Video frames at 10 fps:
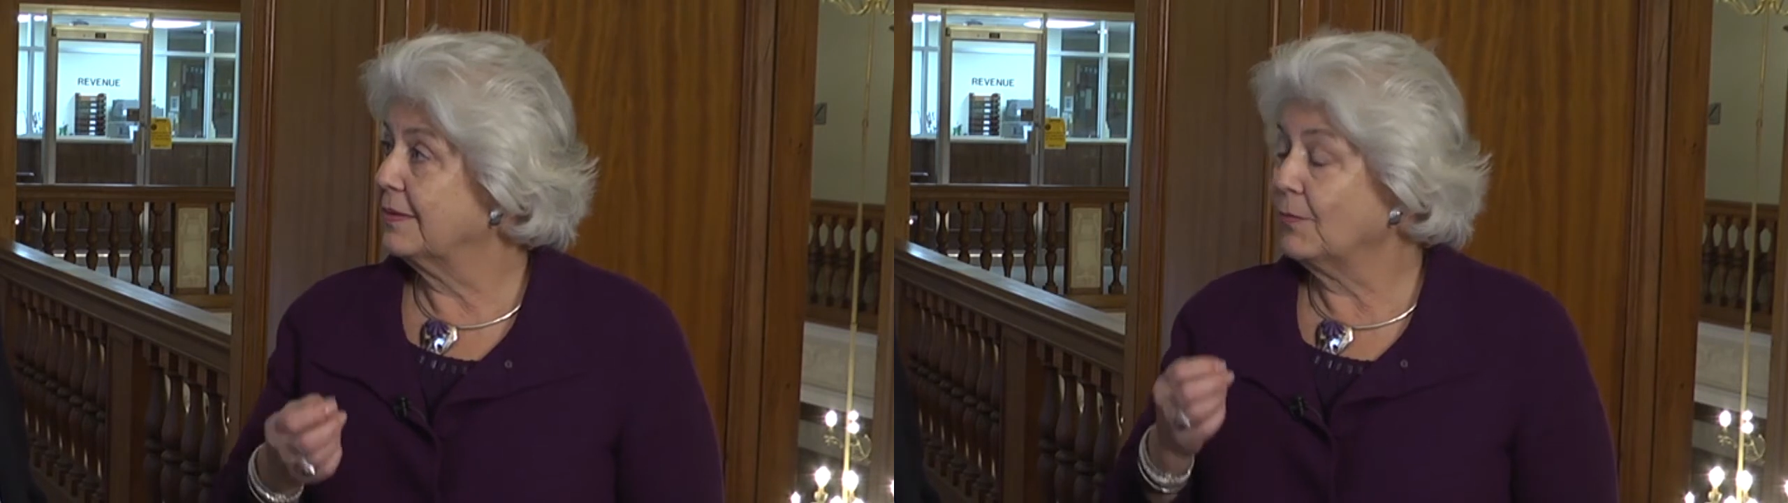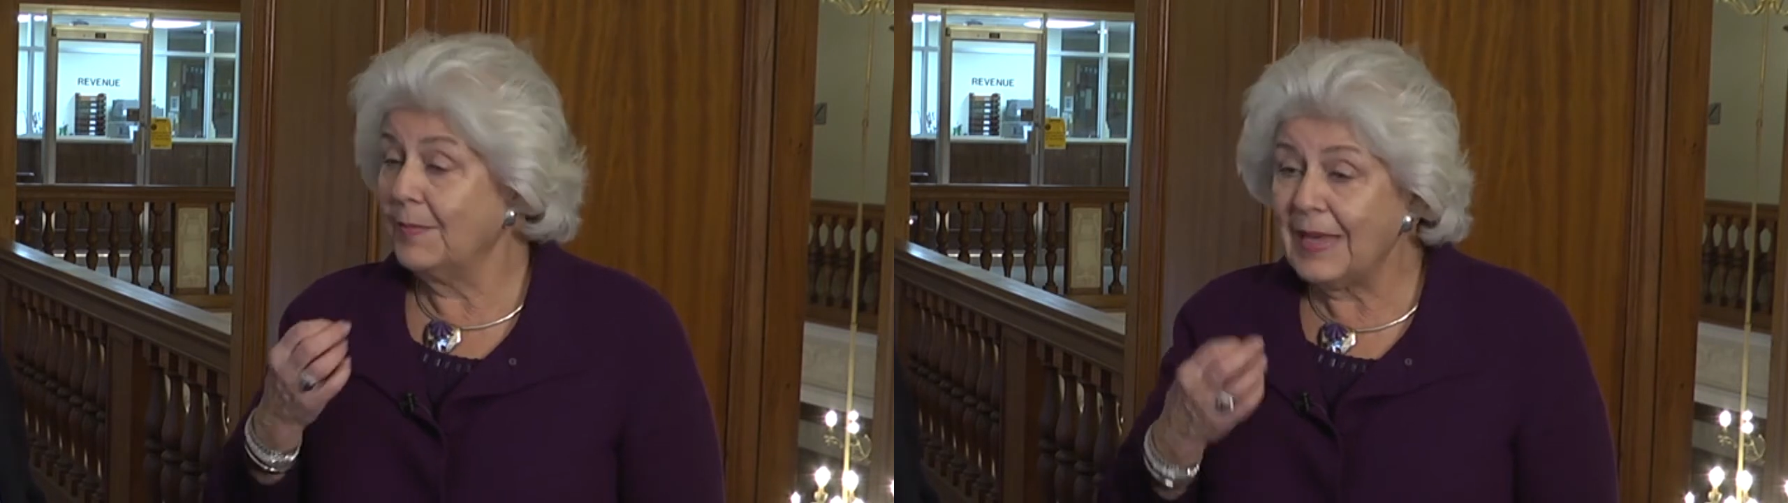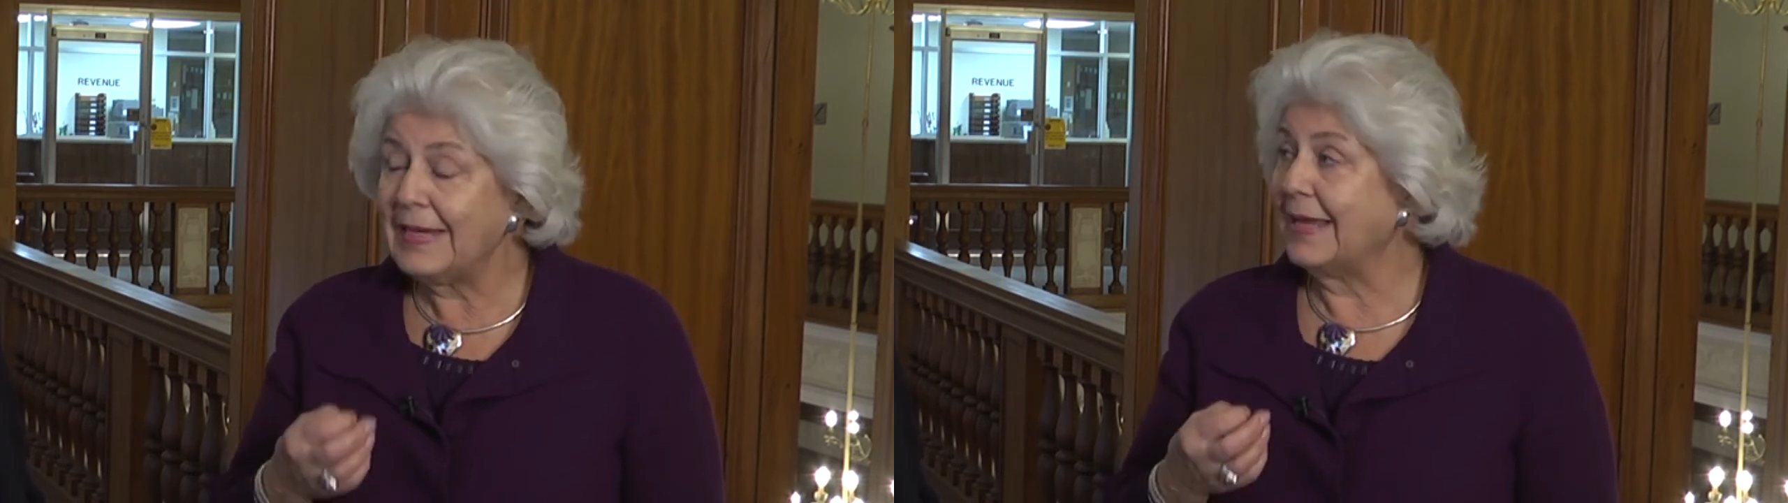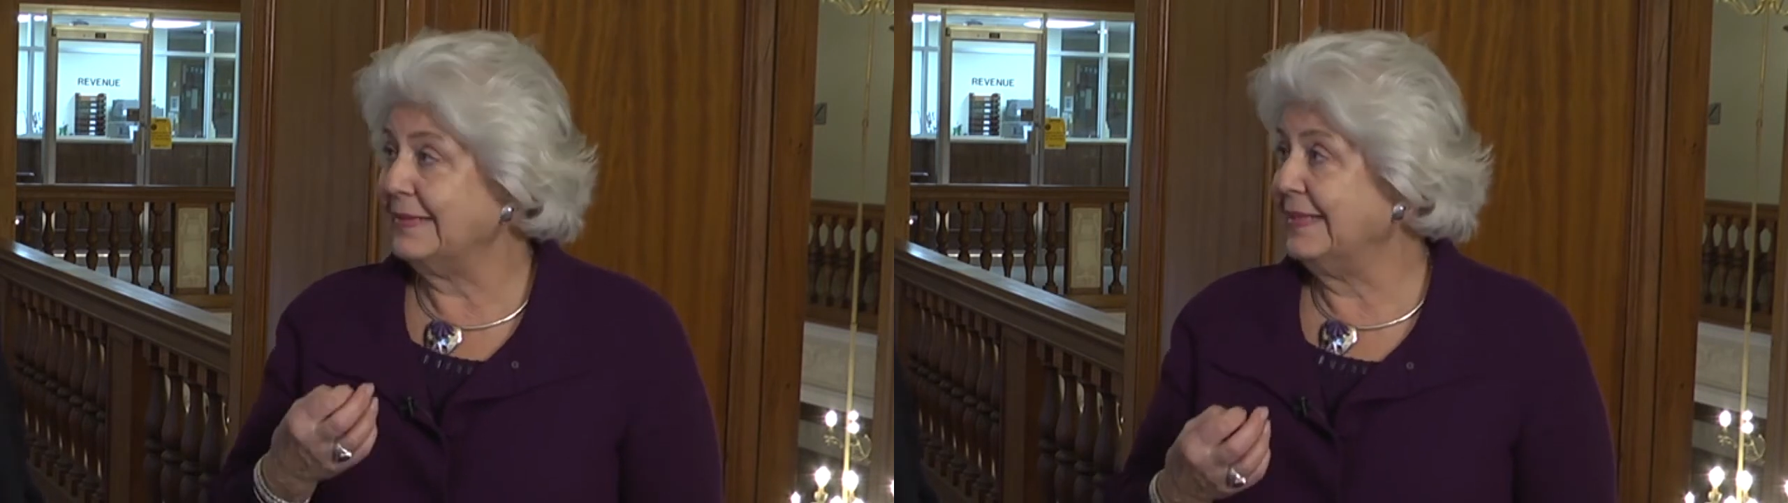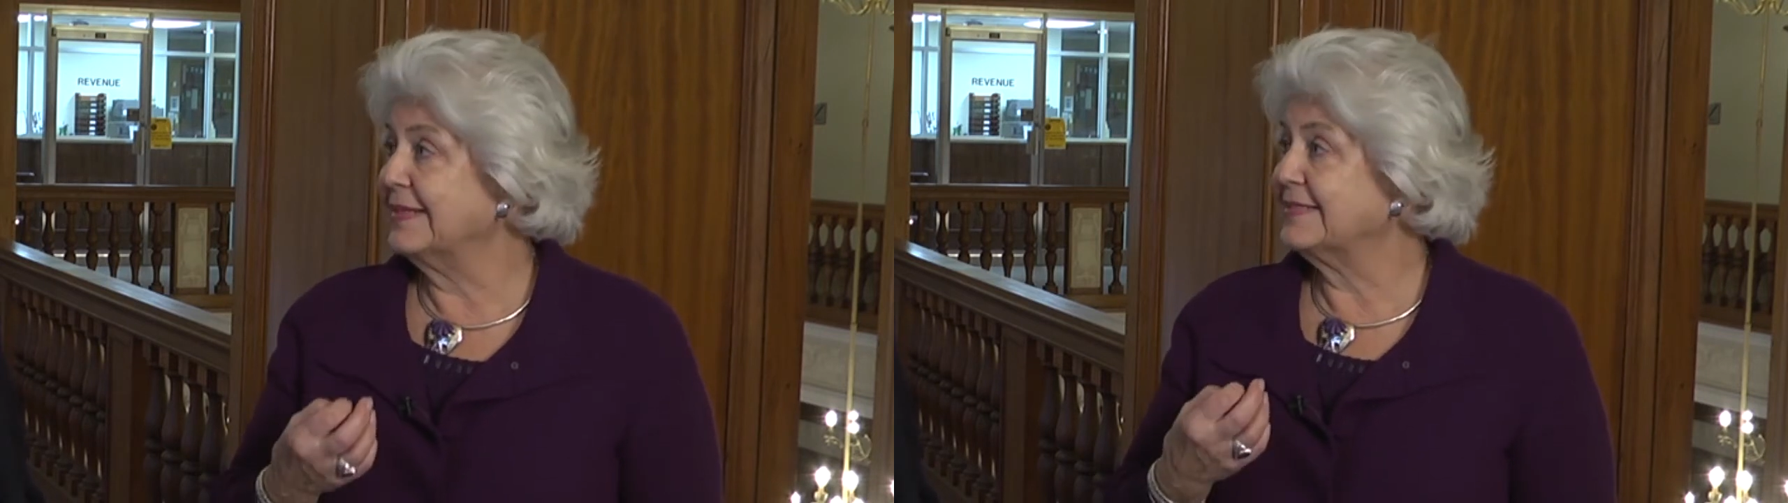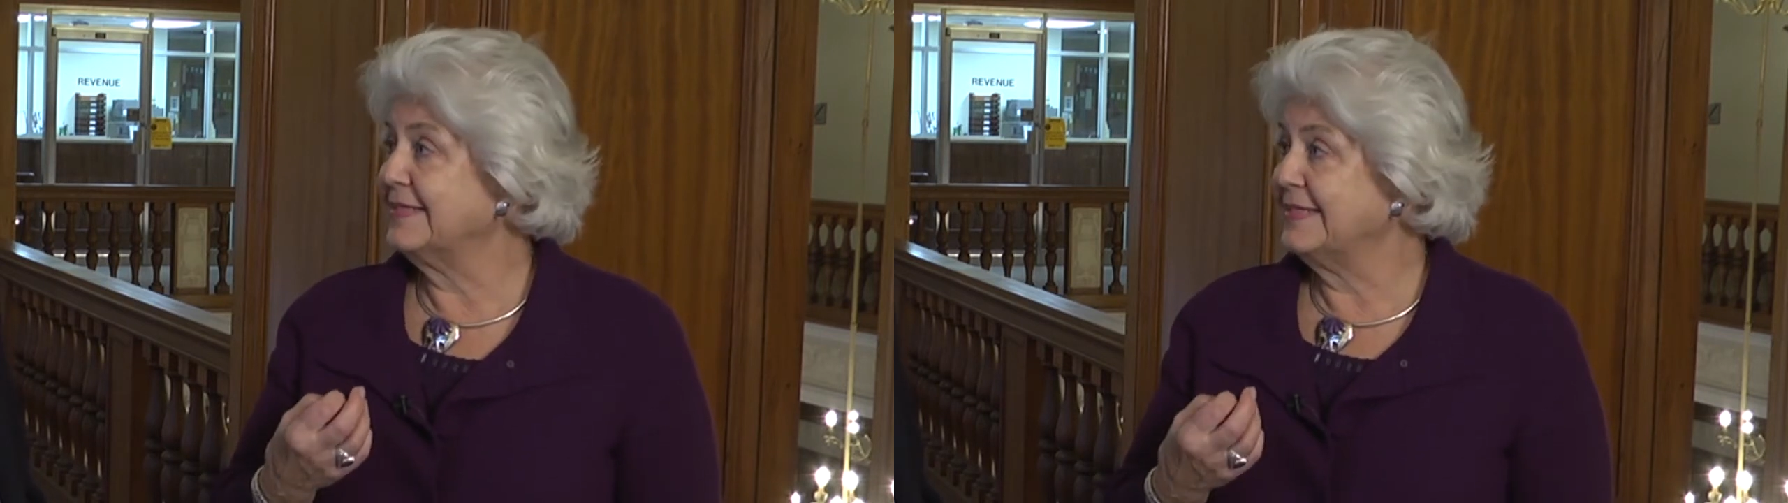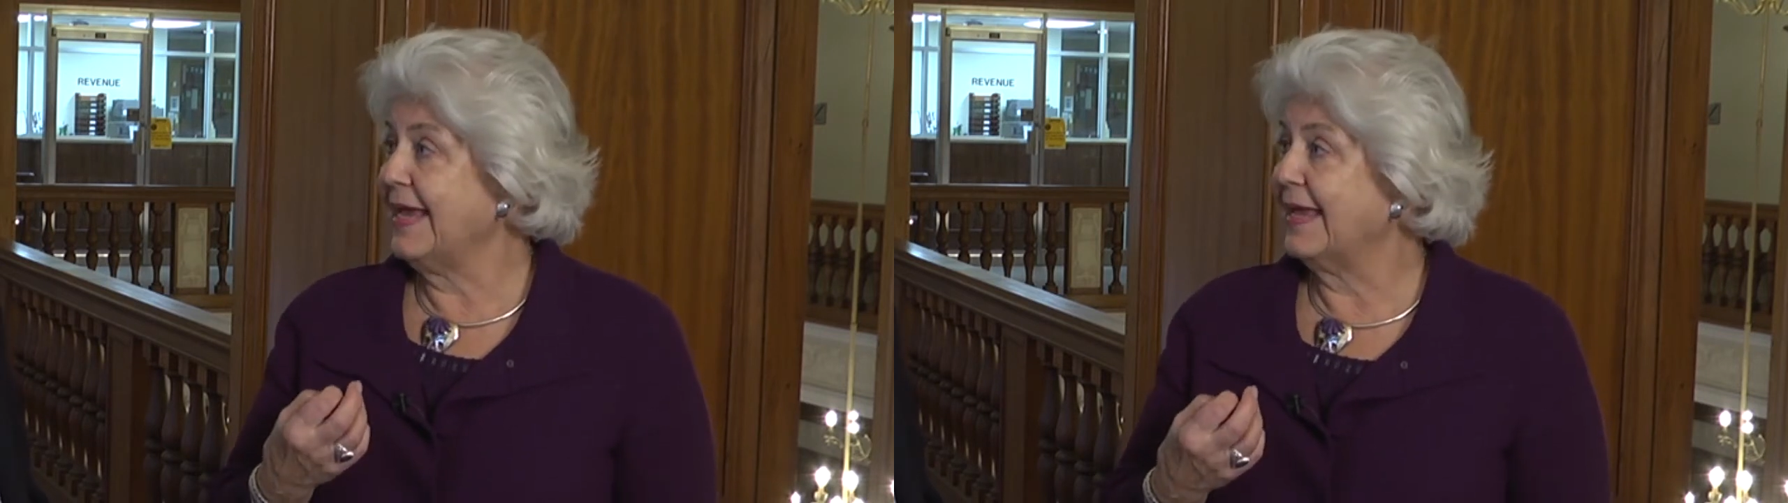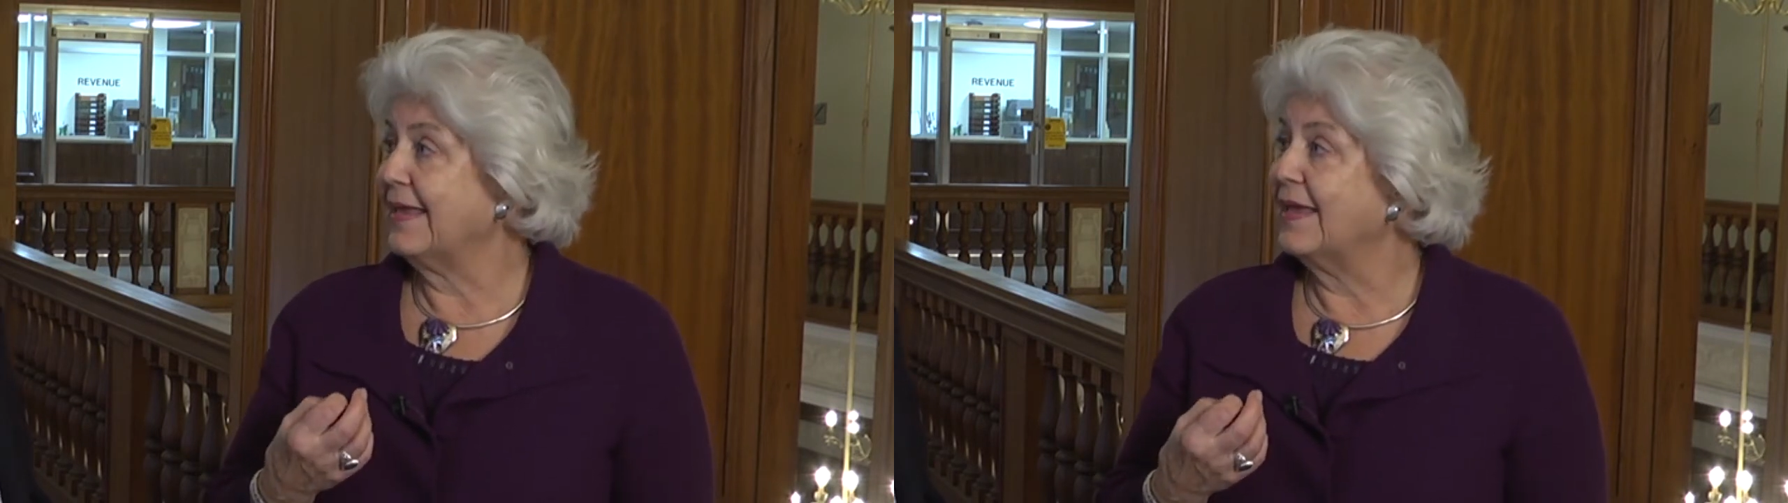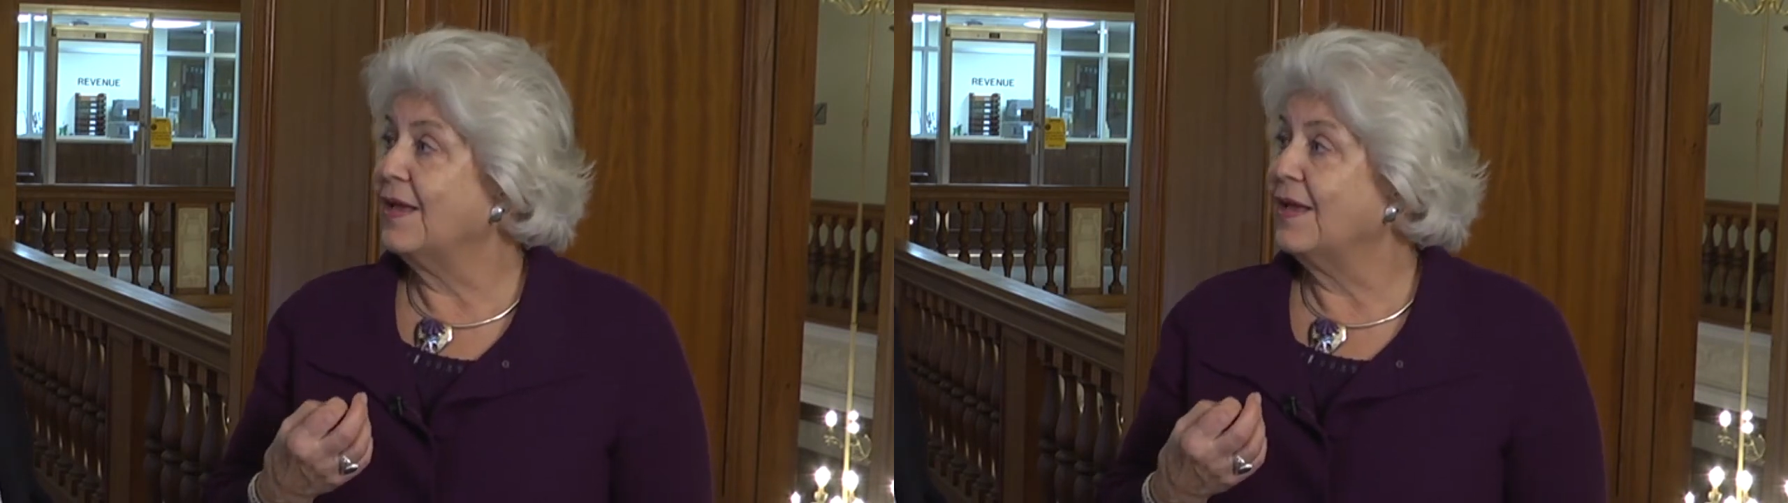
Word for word: We may not need it today,